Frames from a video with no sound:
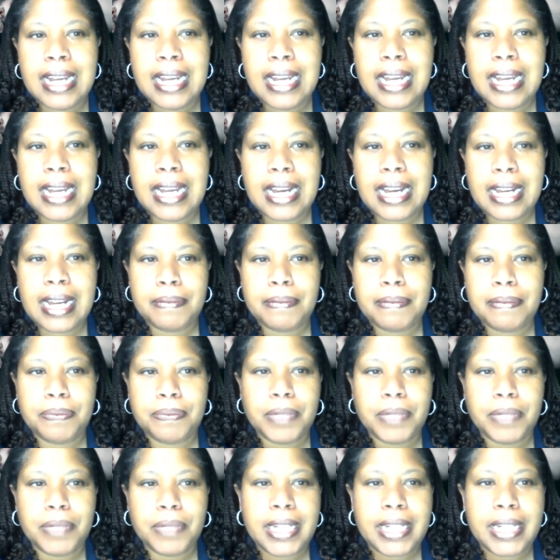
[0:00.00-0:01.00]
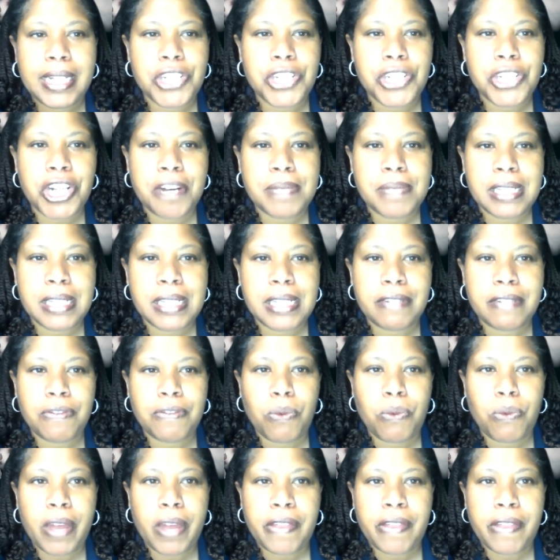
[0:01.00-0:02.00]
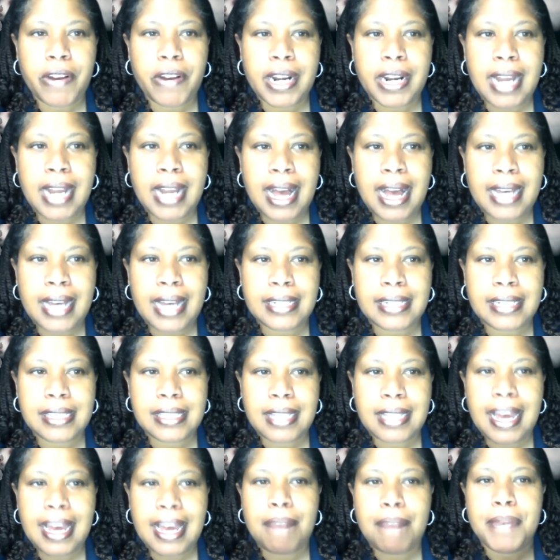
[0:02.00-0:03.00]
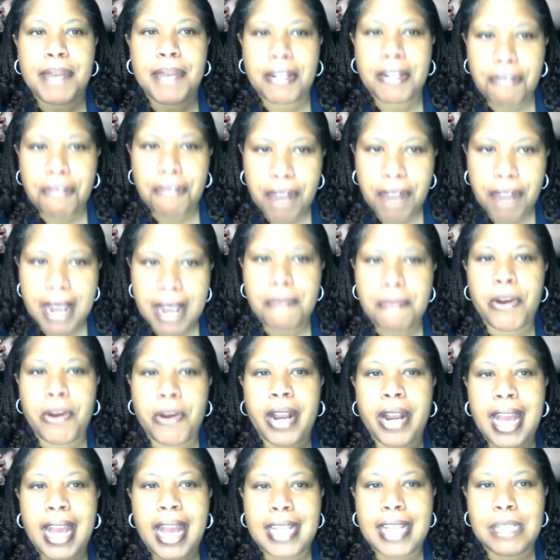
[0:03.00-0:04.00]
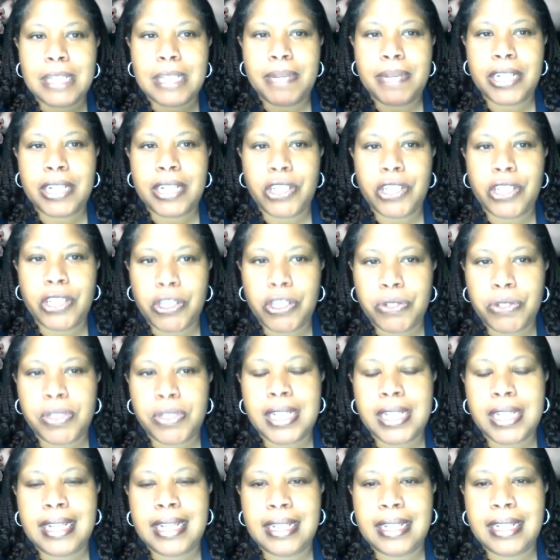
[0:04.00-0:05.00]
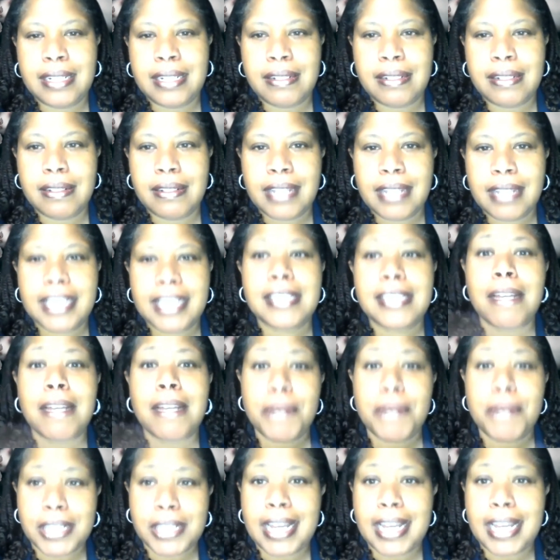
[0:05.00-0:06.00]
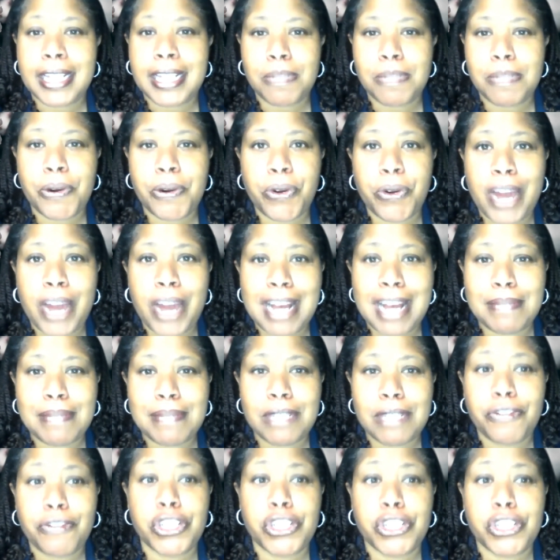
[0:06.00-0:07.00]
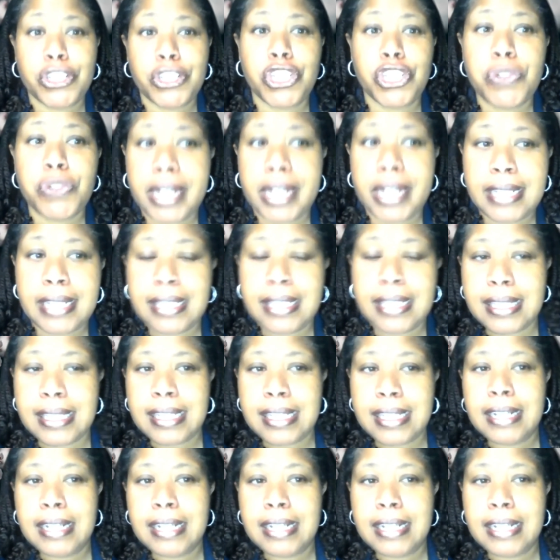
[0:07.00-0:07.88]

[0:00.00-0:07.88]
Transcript: um, in terms of whether or not the EPIC framework has been used in like summer science programs for students.